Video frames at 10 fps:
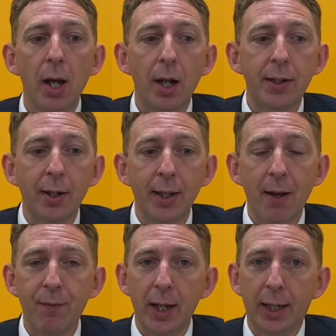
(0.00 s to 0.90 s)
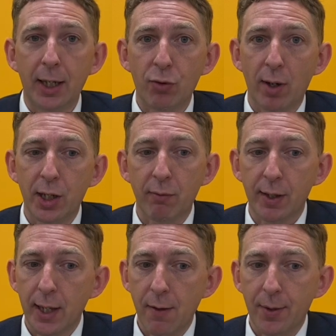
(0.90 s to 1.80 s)
until their vehicle is ready to
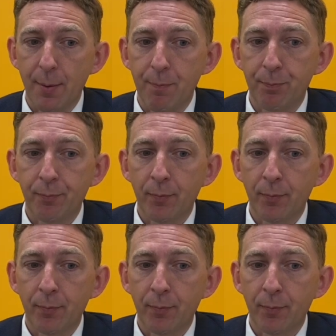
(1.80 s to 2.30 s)
receive them.